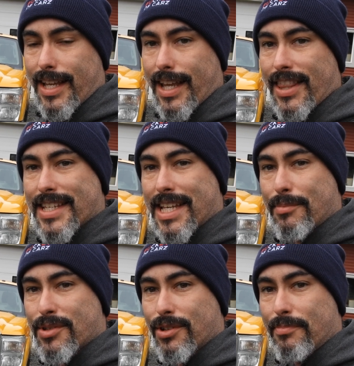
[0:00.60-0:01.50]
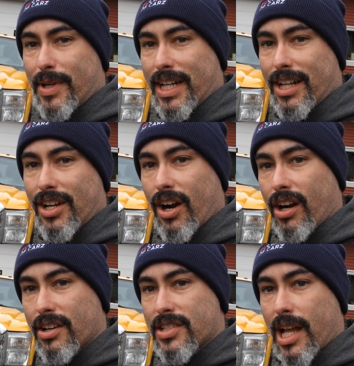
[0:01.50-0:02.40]
In this episode of Bucket of
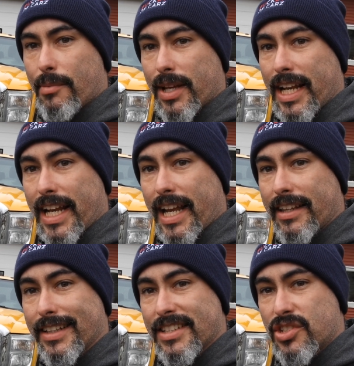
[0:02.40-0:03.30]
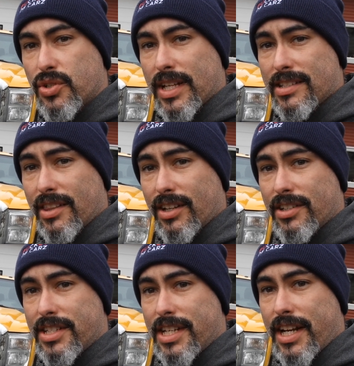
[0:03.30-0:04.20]
Cars, I'm going to get this
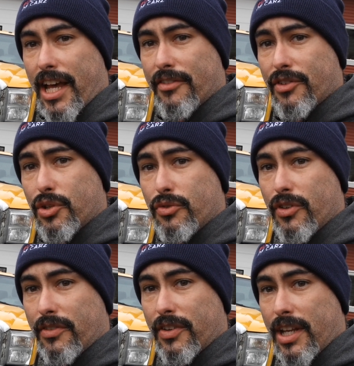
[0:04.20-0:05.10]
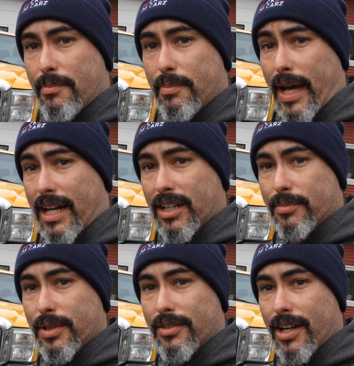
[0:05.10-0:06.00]
2013 F250 back
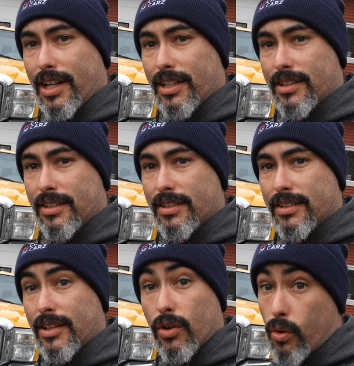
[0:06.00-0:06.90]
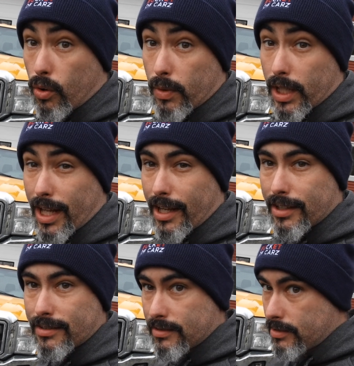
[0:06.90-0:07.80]
up and running. Or will I?
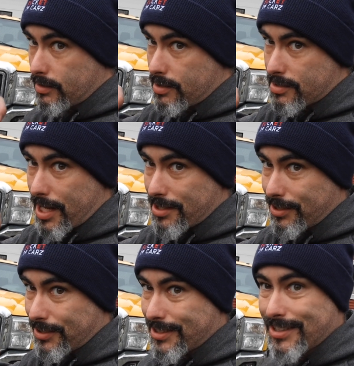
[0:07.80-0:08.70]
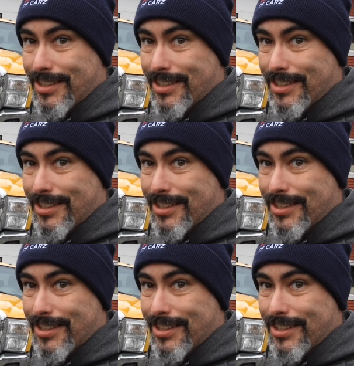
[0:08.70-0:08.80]
Stay tuned.